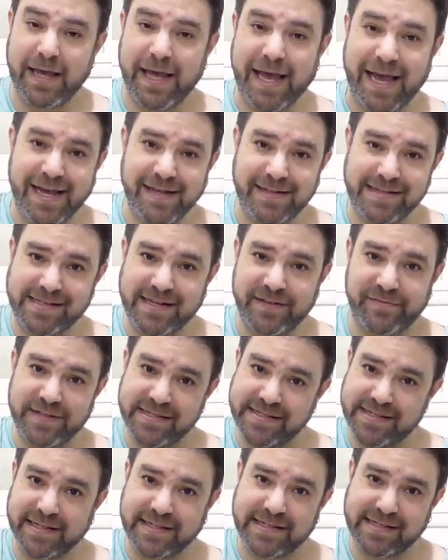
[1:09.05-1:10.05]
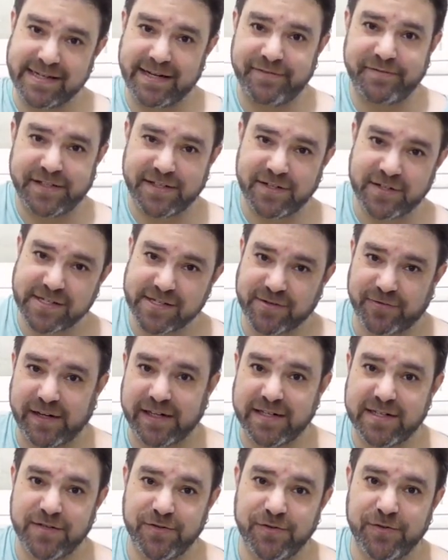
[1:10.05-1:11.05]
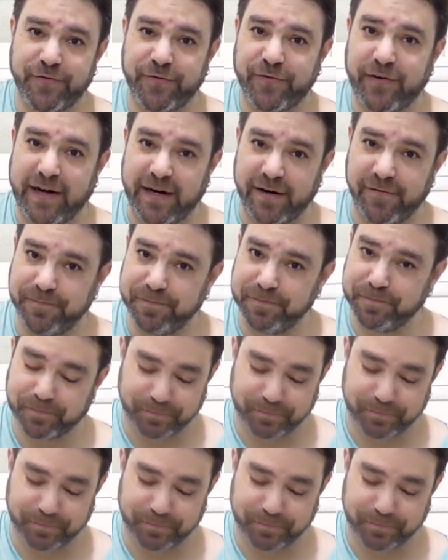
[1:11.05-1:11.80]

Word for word: 8-7-6-7 on strings 2 to 5,